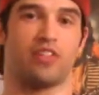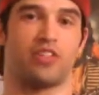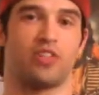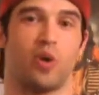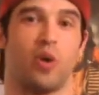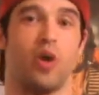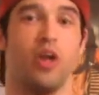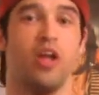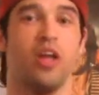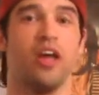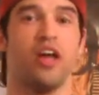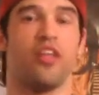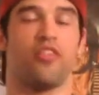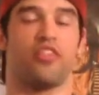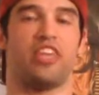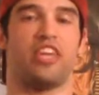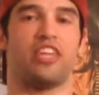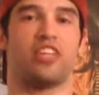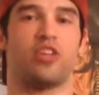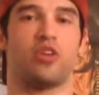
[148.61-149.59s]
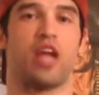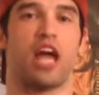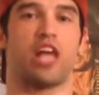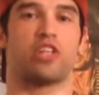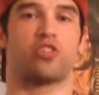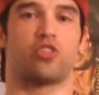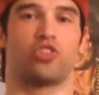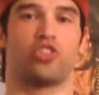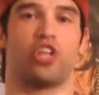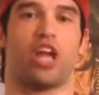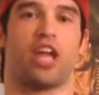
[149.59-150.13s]
So thank you guys
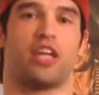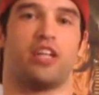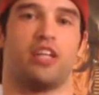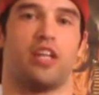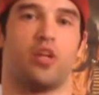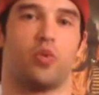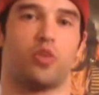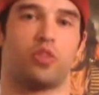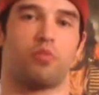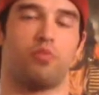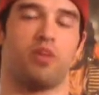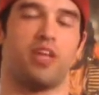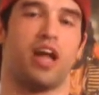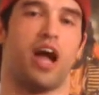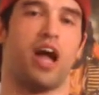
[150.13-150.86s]
for checking in with me.